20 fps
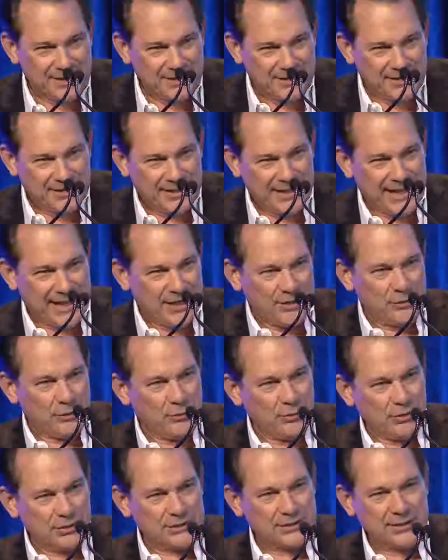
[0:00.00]
that had an
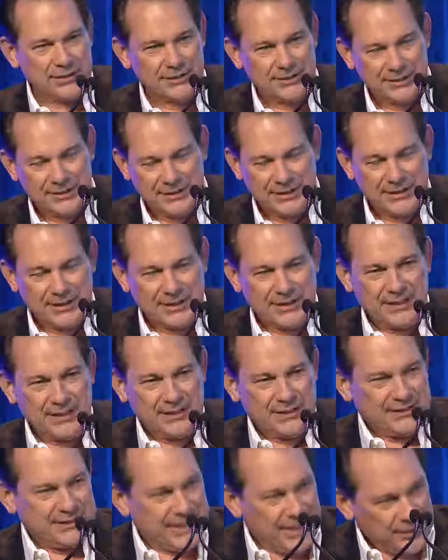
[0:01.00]
old
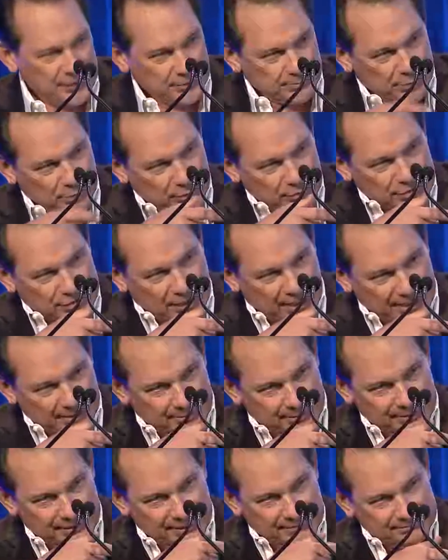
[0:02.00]
Daniel Boone type
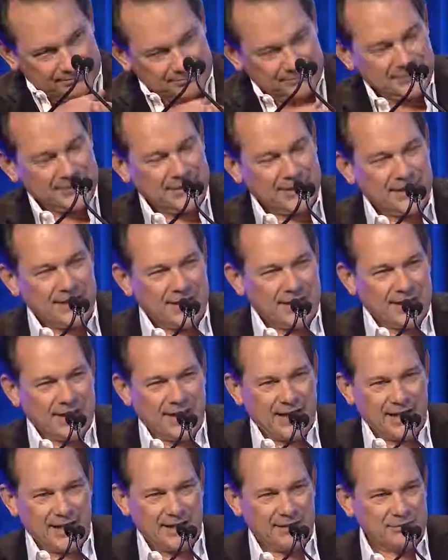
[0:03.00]

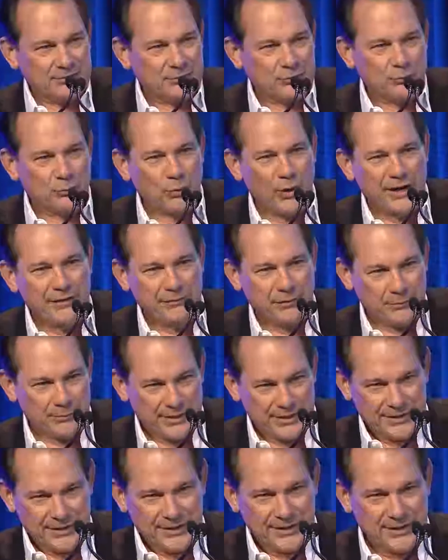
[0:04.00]

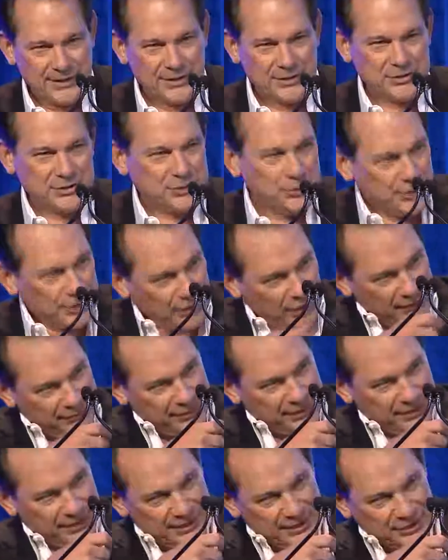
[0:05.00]
rifleman shooting off
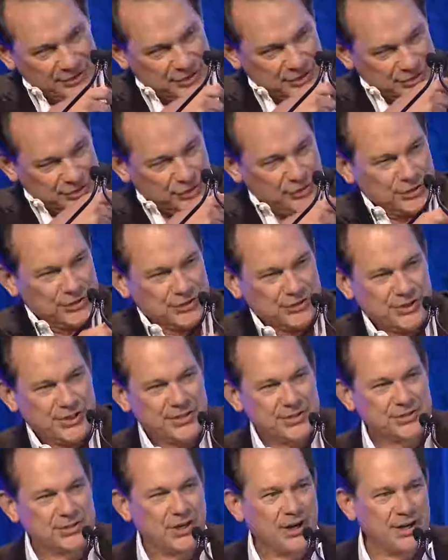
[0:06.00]
into the distance. You couldn't see the
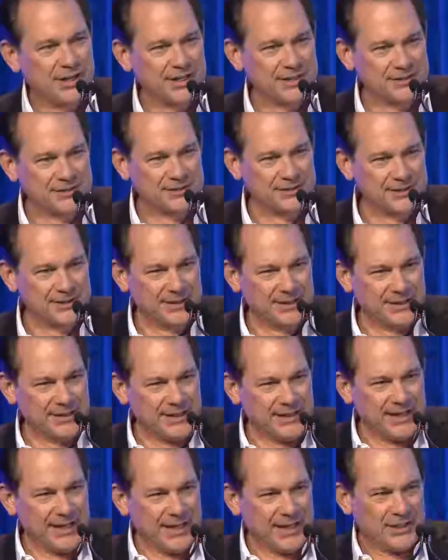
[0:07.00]
target.
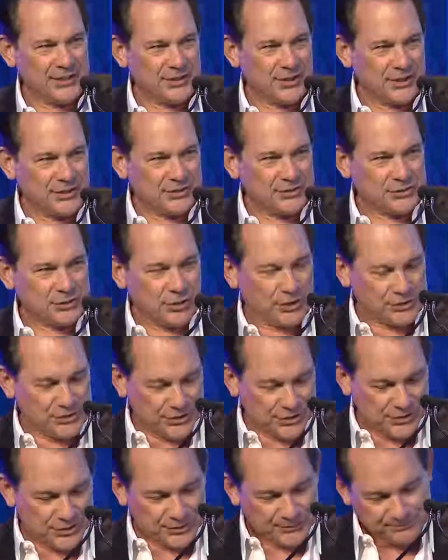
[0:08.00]
And
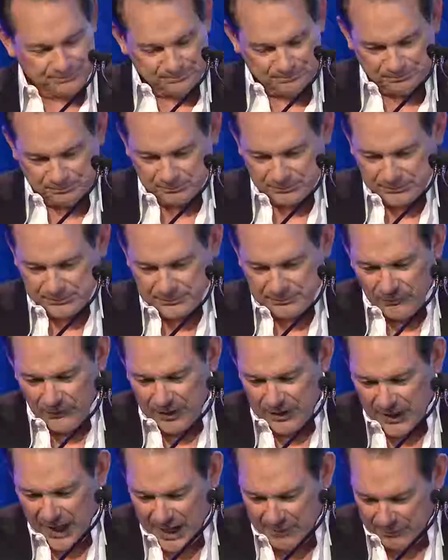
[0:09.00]
George's
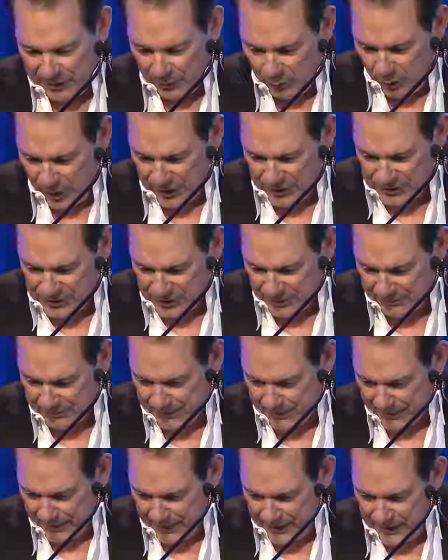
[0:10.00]
comment was,
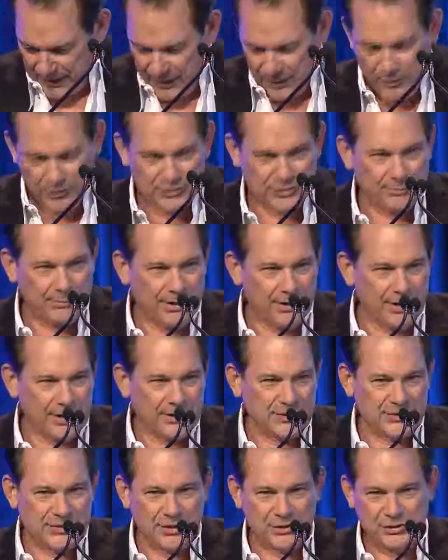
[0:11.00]
"Those
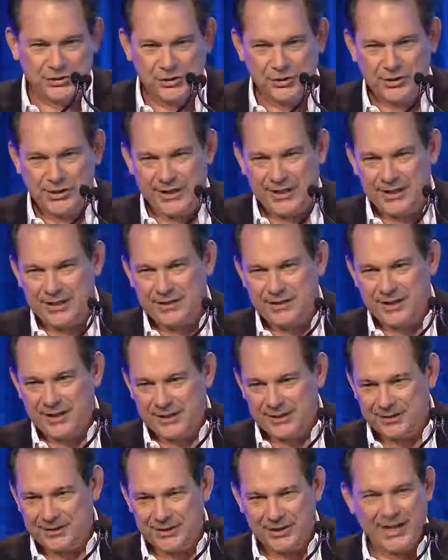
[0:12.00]
Americans, they'll shoot at anything.
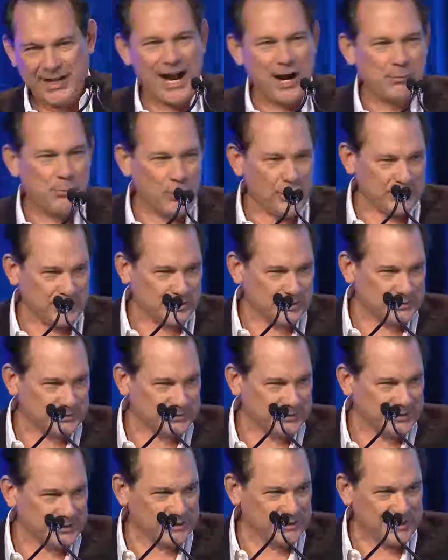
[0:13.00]
They're cowboys."
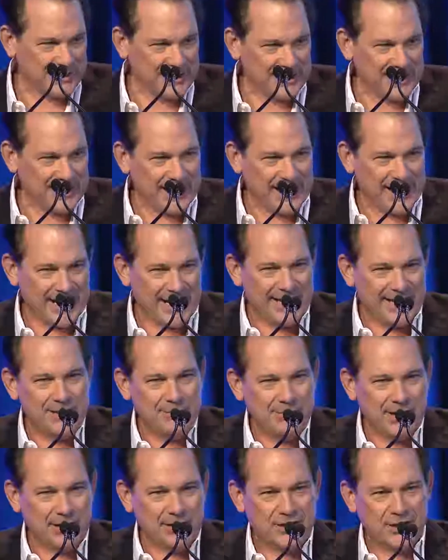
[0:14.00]
And I
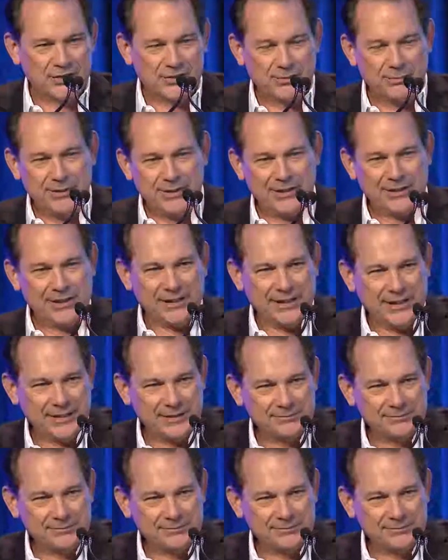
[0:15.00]
emailed this immediately